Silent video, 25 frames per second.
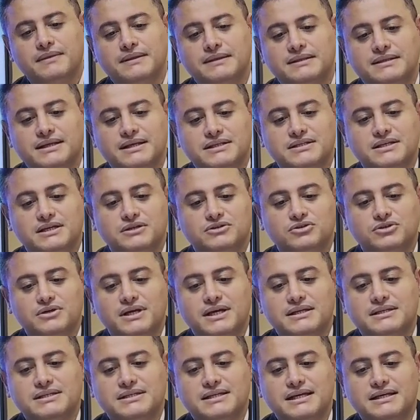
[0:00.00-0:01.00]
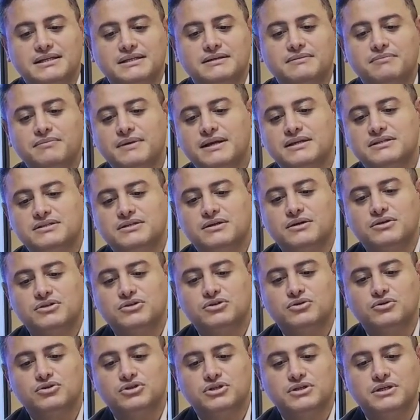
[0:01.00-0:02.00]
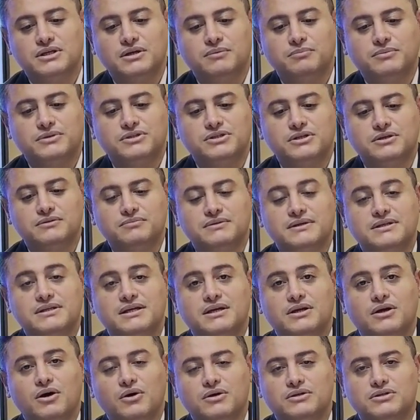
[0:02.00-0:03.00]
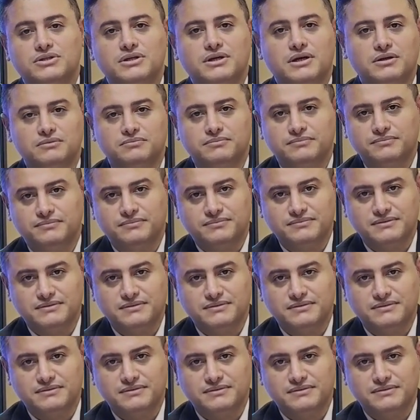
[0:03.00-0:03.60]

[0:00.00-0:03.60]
These are trends that investors usually observe in the long term,